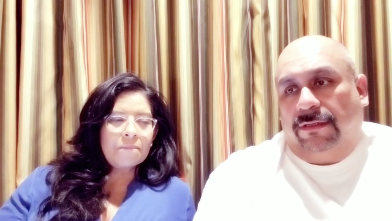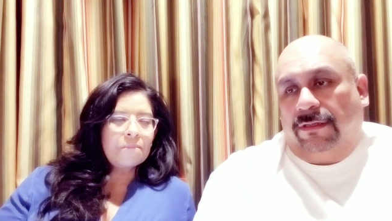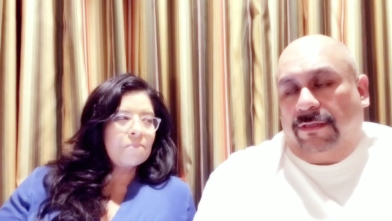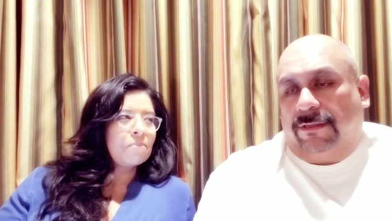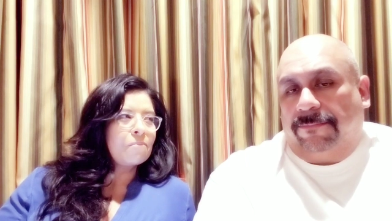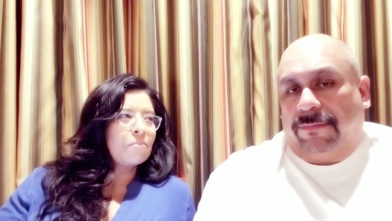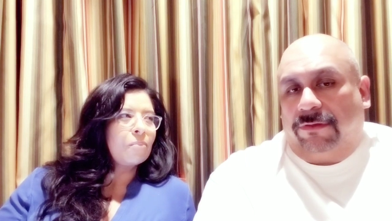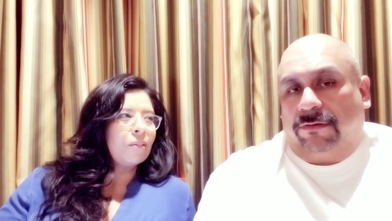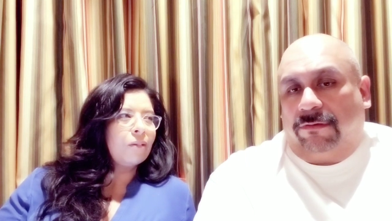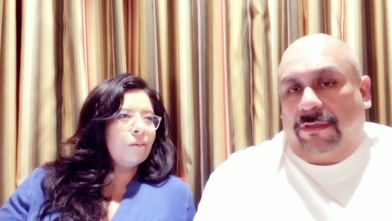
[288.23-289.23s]
Speaker 1: Um,
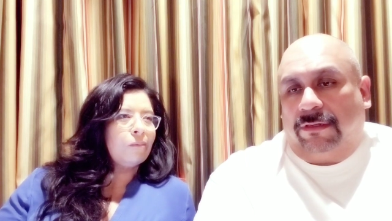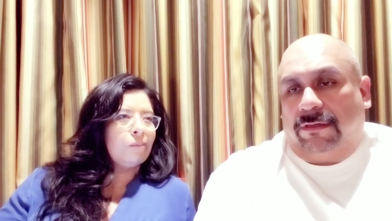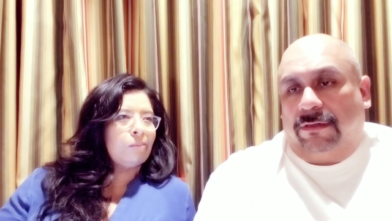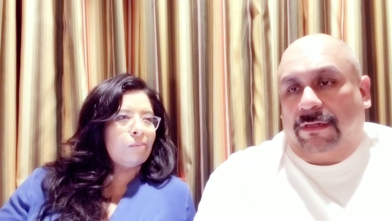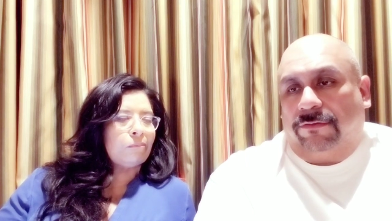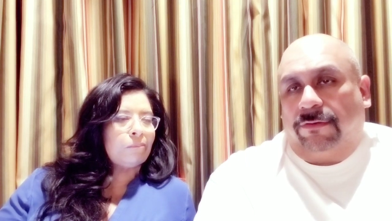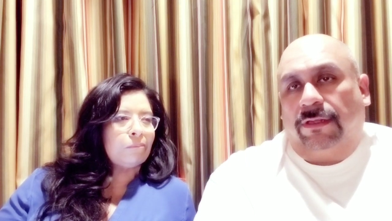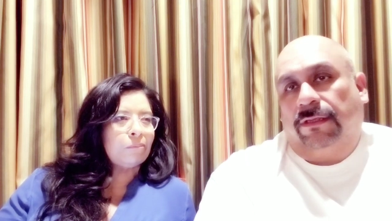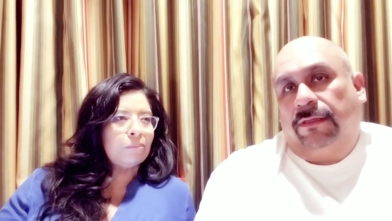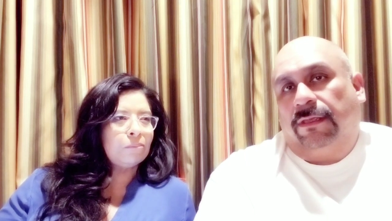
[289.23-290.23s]
so I that's when I
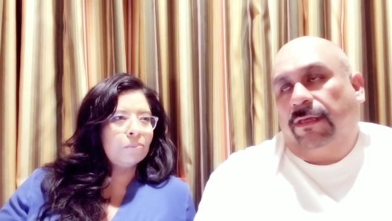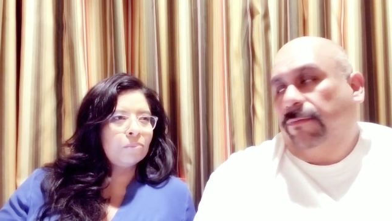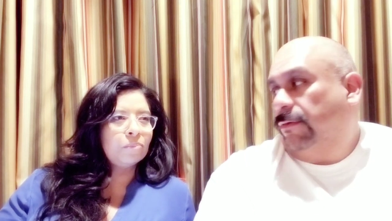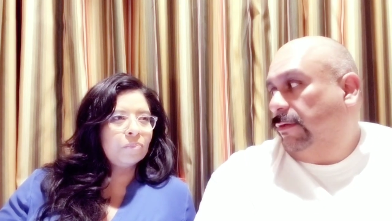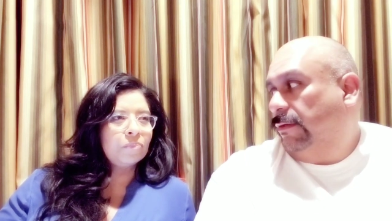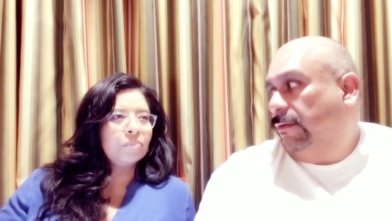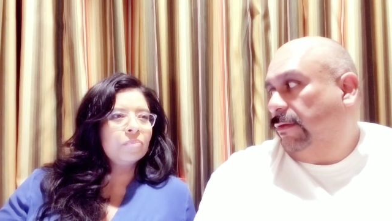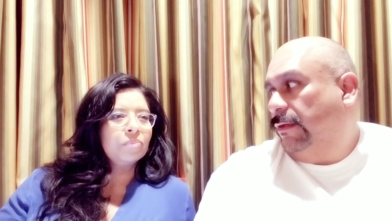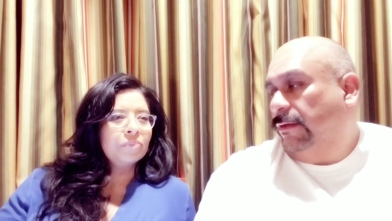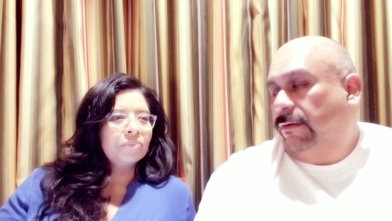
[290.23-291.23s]
hit the camera and
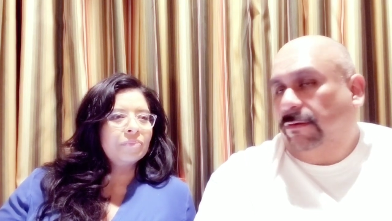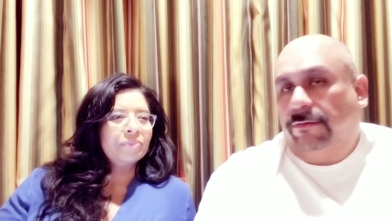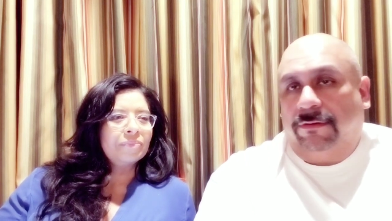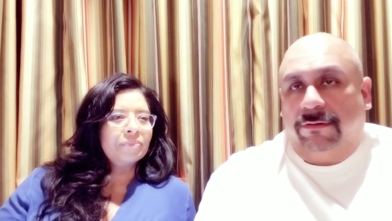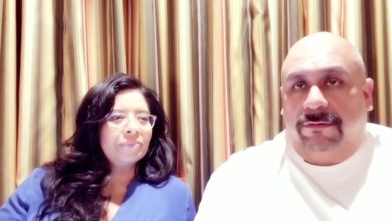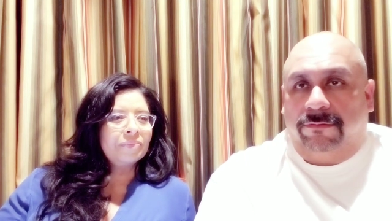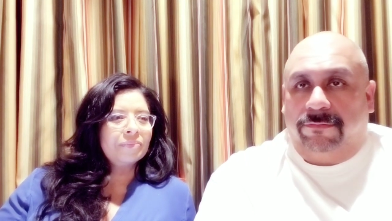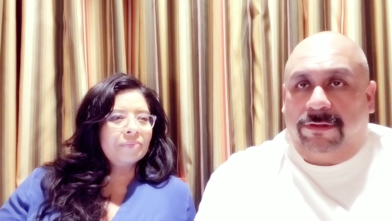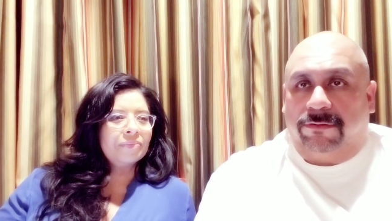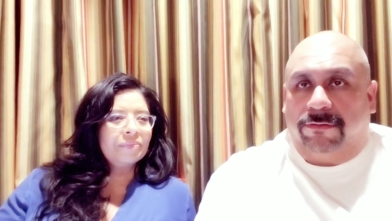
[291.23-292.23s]
decided
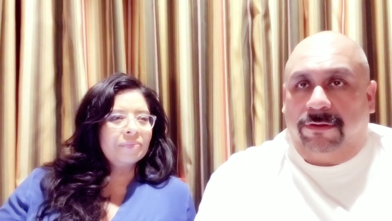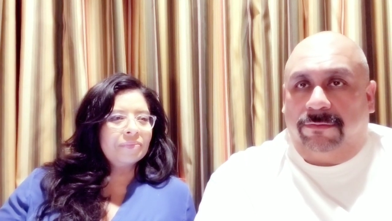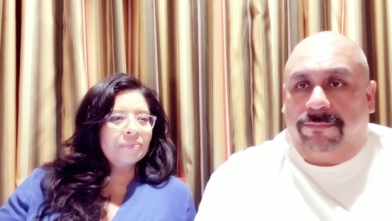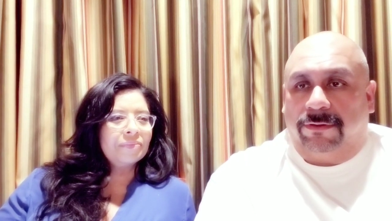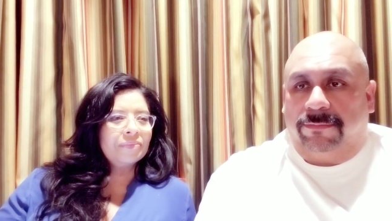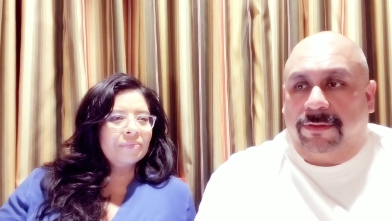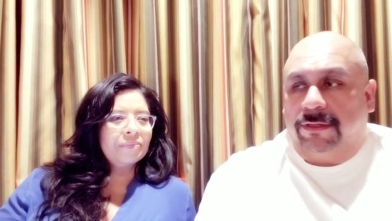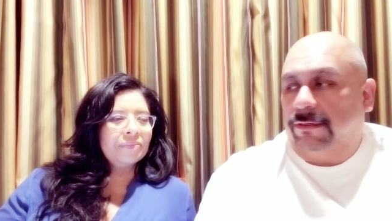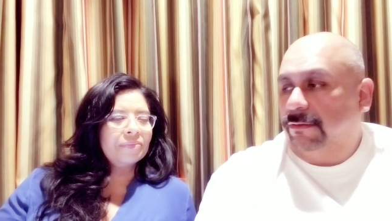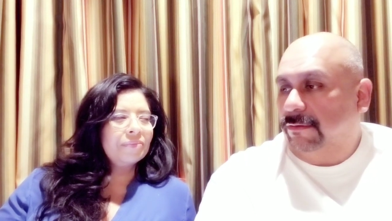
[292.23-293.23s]
record and put them
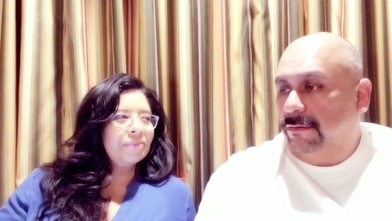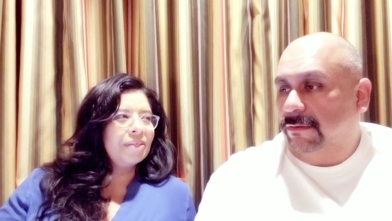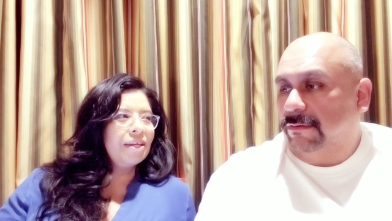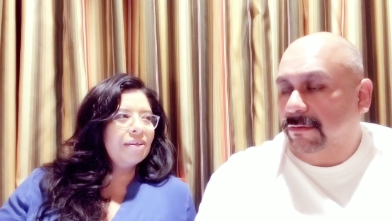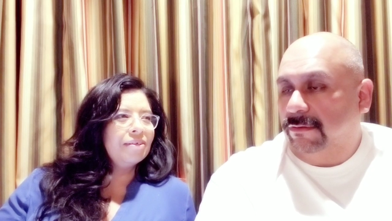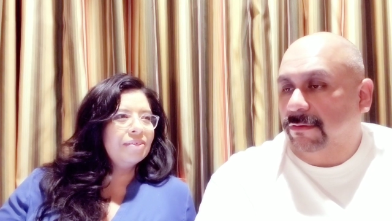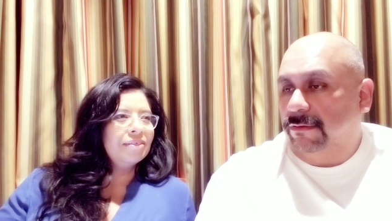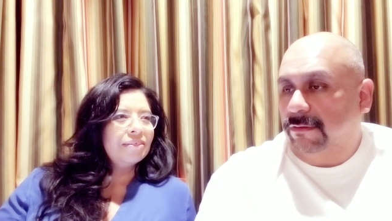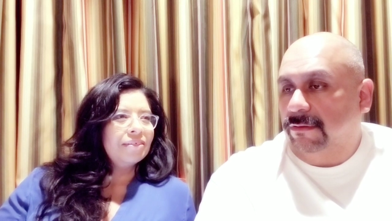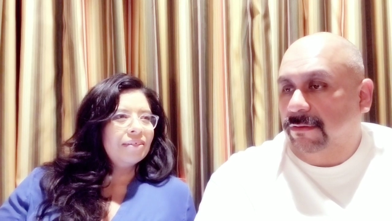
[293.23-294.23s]
on.
Speaker 2: So. Yeah.
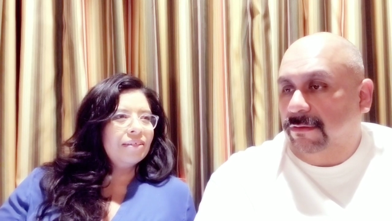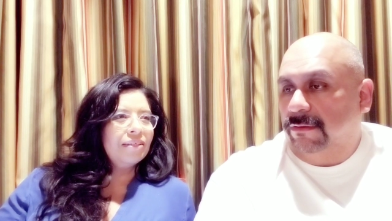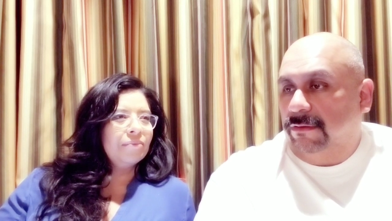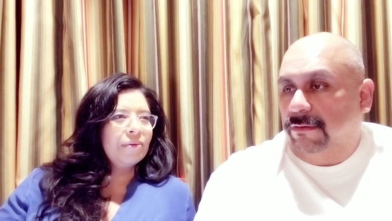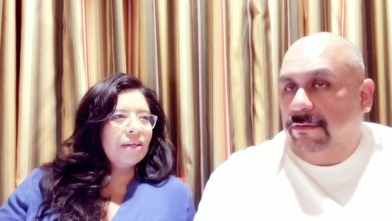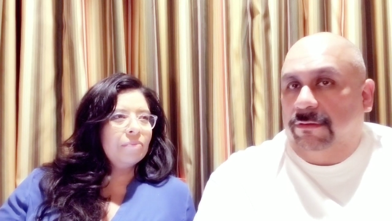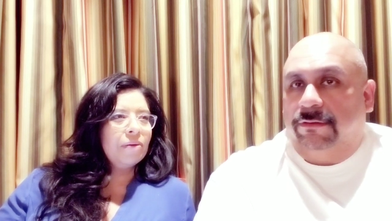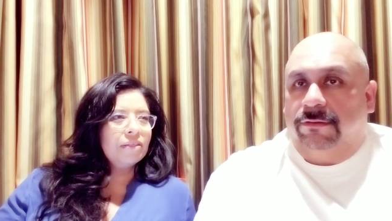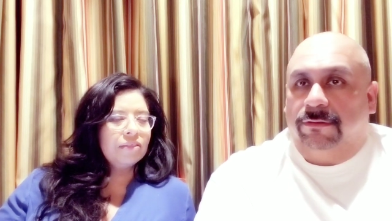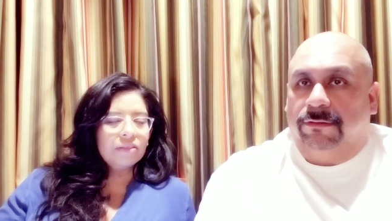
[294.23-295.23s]
And then we had
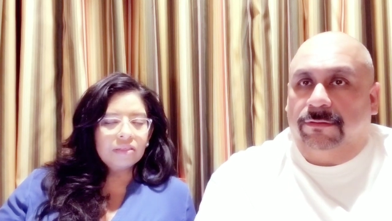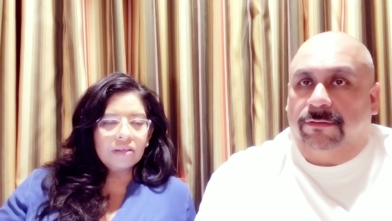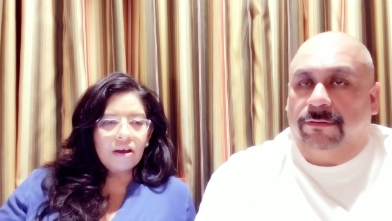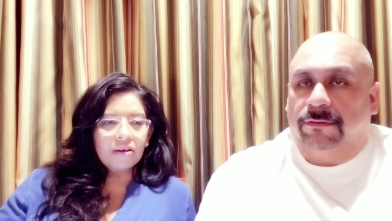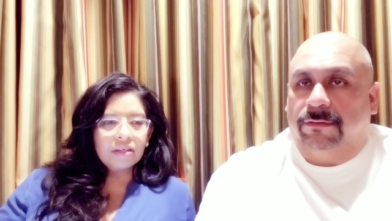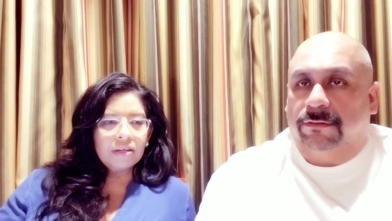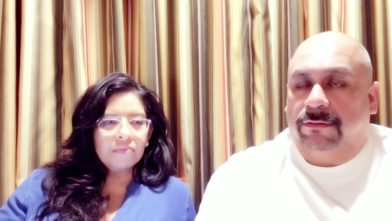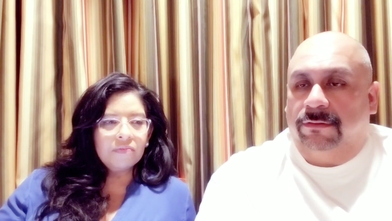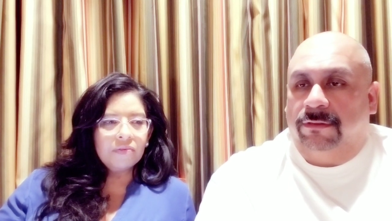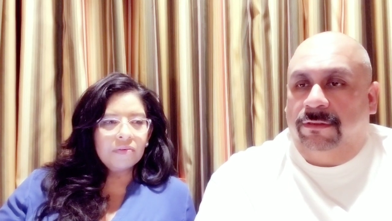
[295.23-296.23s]
Pastor Scott
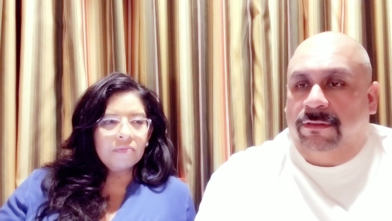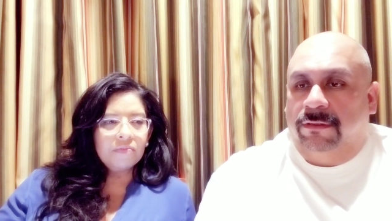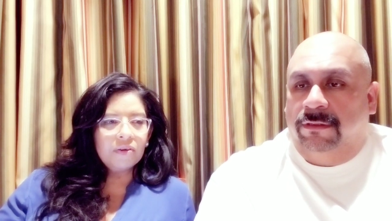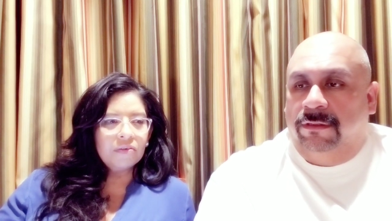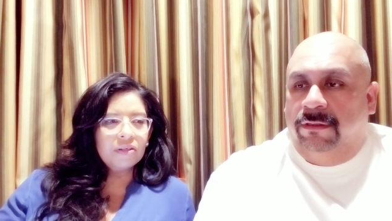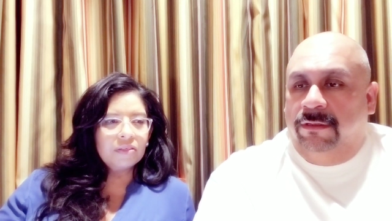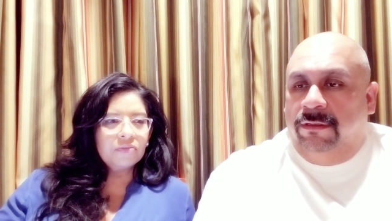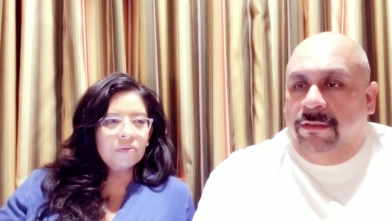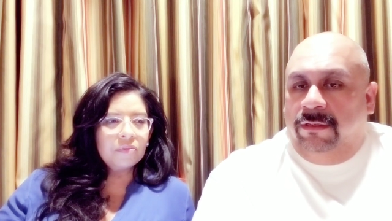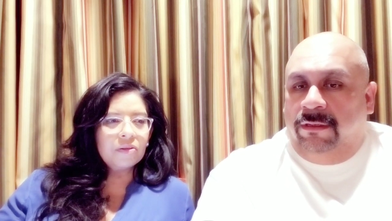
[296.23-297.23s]
come from Fair. He's
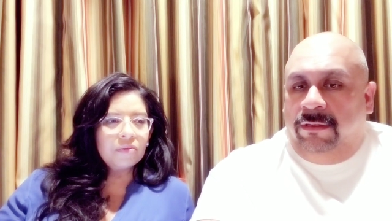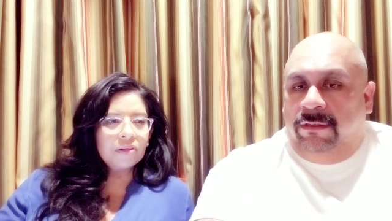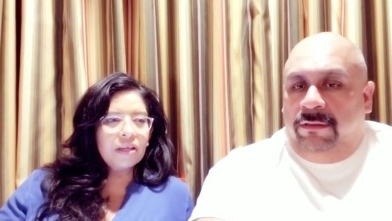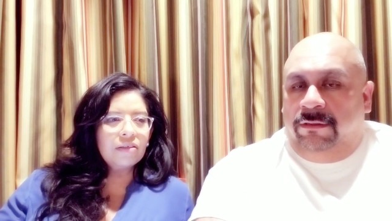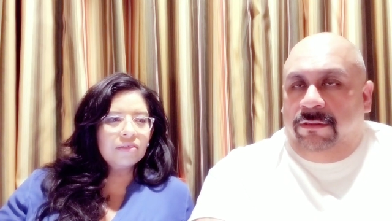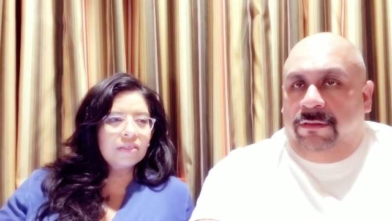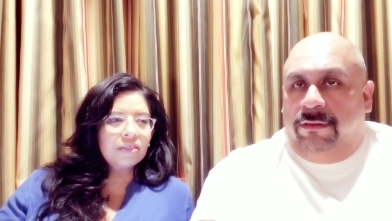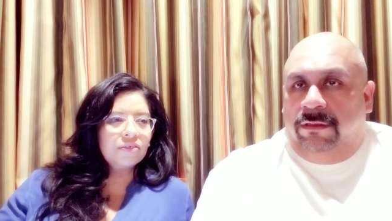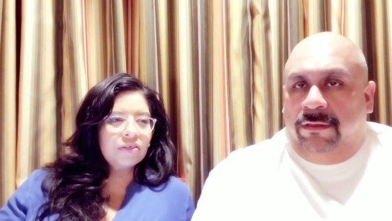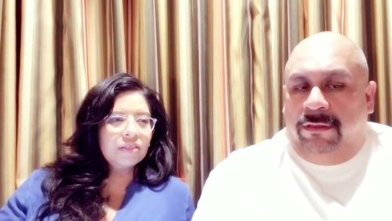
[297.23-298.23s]
from the NorCal
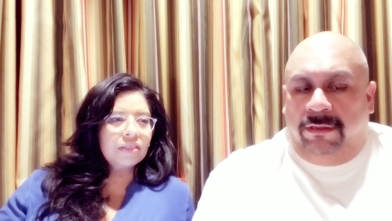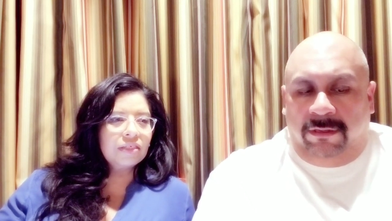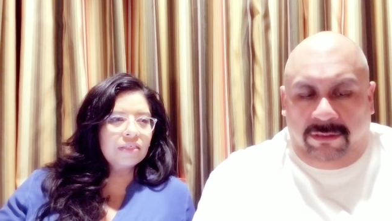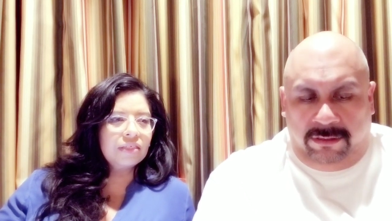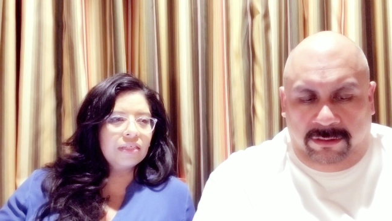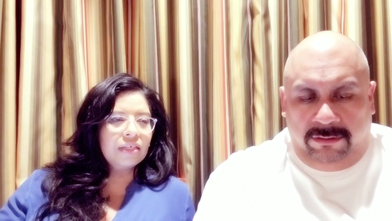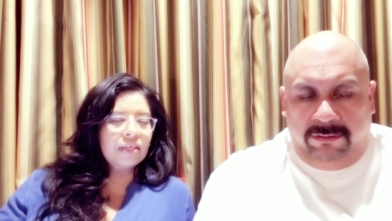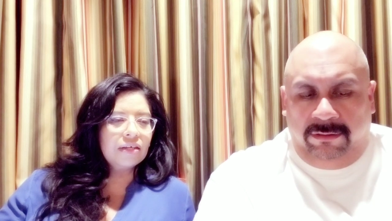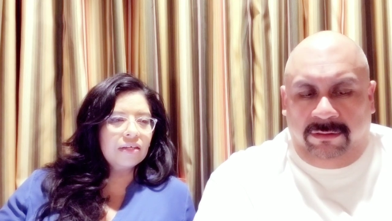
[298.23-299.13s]
district. He's the